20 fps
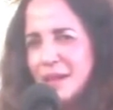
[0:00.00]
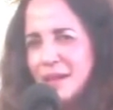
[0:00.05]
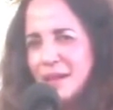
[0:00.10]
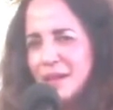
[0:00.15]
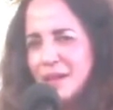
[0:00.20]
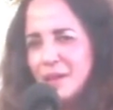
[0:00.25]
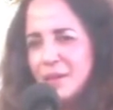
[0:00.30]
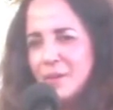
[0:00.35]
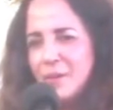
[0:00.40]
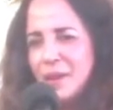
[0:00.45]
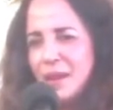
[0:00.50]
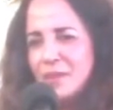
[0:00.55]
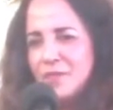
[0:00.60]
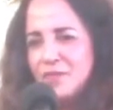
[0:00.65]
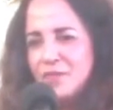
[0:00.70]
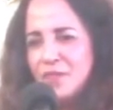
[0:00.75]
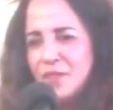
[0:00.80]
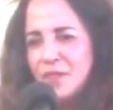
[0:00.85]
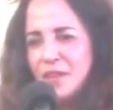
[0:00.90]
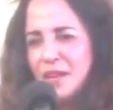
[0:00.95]

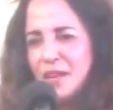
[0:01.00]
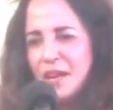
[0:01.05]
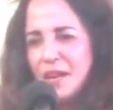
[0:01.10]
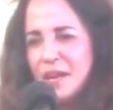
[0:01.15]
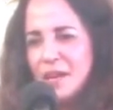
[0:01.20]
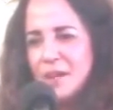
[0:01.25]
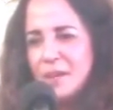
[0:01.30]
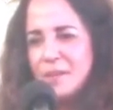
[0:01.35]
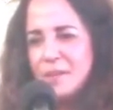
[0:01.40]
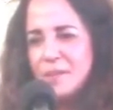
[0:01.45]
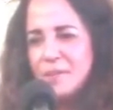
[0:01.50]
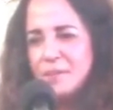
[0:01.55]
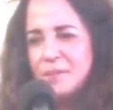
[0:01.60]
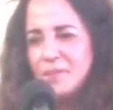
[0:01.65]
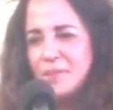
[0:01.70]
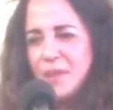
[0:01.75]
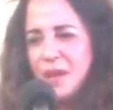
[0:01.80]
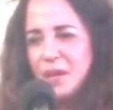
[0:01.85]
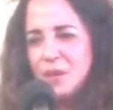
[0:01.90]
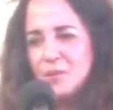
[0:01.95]
I feel like
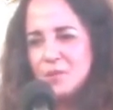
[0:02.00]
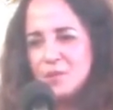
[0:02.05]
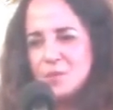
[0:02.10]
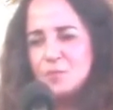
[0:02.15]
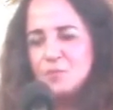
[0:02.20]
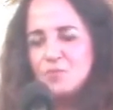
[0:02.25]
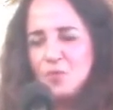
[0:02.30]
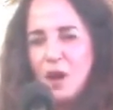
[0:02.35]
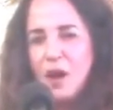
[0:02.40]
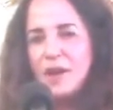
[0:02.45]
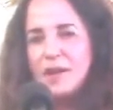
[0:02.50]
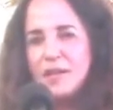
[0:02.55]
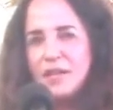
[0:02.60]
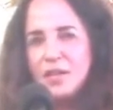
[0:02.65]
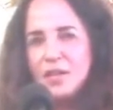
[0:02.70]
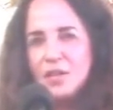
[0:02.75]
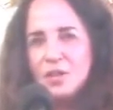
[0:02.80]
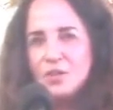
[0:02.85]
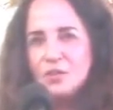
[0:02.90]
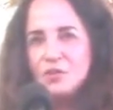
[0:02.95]
I was brought
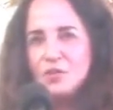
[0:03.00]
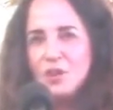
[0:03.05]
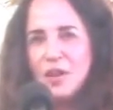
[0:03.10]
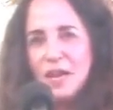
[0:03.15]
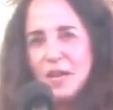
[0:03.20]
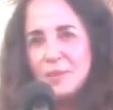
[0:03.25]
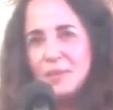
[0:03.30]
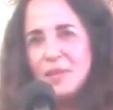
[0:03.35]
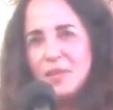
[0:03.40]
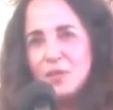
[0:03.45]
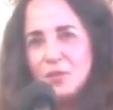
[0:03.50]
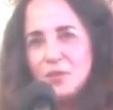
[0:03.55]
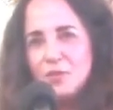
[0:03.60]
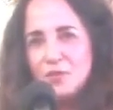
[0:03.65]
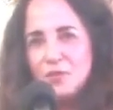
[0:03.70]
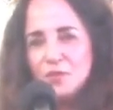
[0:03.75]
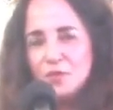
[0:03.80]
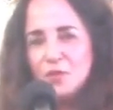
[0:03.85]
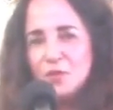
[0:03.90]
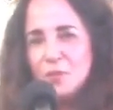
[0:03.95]
here, or I am
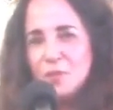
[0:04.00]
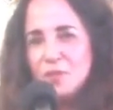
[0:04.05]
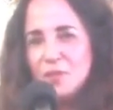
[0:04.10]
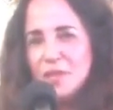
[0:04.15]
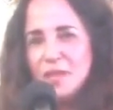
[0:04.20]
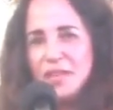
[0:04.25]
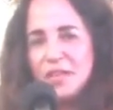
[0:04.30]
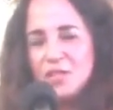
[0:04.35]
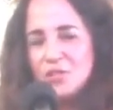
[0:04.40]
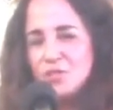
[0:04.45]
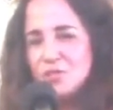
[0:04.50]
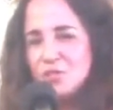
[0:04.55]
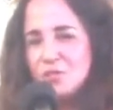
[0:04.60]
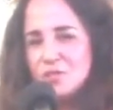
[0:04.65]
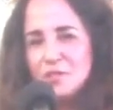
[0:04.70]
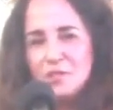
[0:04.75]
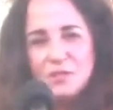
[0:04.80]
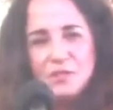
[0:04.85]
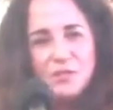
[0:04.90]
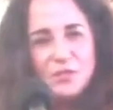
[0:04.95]
here for
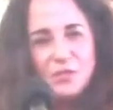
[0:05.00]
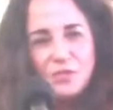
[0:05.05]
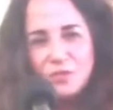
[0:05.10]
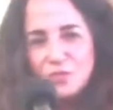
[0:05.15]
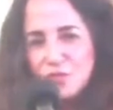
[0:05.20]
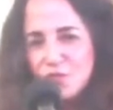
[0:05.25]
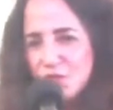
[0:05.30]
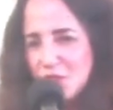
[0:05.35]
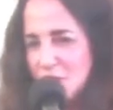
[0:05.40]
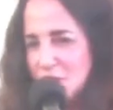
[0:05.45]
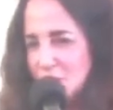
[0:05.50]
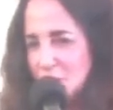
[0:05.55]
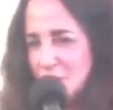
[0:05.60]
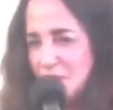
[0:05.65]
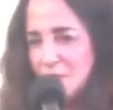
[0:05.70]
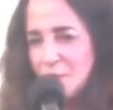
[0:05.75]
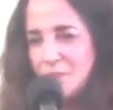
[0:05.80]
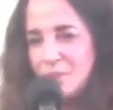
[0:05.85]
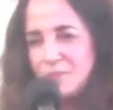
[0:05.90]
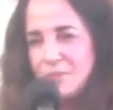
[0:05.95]
communication, for
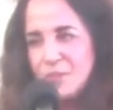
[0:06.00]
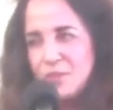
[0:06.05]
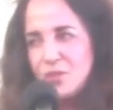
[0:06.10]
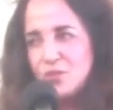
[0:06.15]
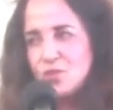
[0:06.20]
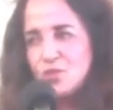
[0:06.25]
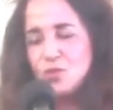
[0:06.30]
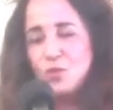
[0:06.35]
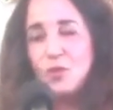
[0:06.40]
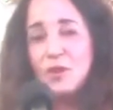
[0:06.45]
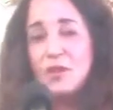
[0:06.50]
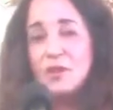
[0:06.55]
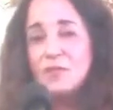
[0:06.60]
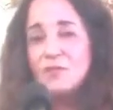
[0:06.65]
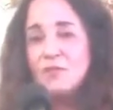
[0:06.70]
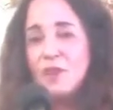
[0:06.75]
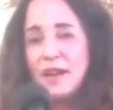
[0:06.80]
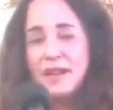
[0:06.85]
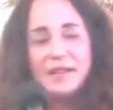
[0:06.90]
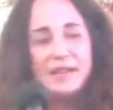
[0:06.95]
sharing the joy
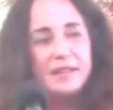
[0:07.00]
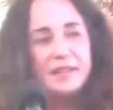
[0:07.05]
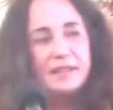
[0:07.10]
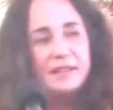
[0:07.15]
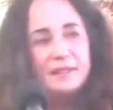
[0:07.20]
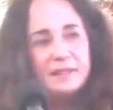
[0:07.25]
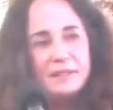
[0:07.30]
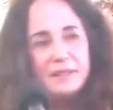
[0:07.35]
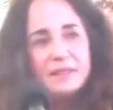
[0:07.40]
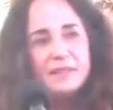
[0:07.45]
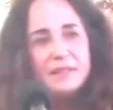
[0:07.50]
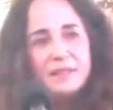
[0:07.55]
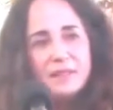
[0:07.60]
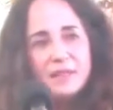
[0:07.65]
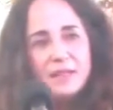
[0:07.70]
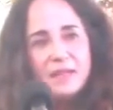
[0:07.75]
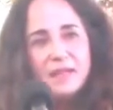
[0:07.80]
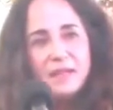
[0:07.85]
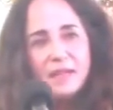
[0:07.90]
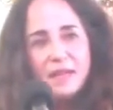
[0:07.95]
of writing,
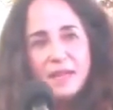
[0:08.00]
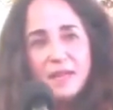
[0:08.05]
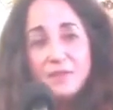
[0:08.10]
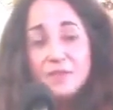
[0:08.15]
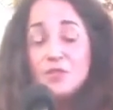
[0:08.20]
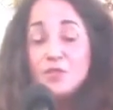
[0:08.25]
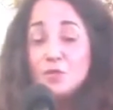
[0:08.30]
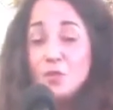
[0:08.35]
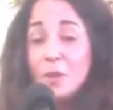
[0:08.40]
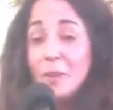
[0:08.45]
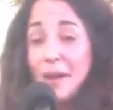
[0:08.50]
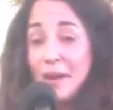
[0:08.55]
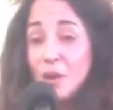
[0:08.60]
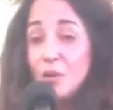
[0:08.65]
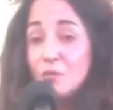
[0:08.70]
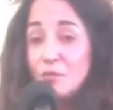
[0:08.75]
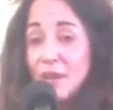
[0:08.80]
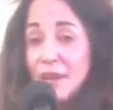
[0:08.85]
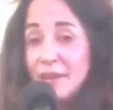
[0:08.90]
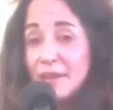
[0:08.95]
and for doing
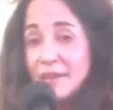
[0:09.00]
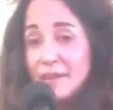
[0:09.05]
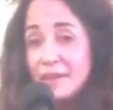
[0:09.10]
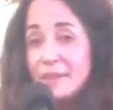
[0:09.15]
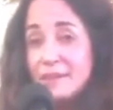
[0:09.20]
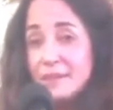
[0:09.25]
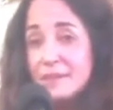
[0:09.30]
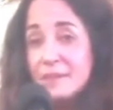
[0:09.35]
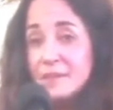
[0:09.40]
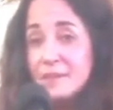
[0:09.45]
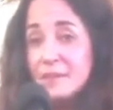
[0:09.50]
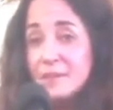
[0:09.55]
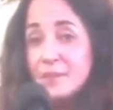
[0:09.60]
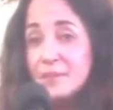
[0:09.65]
my own writing.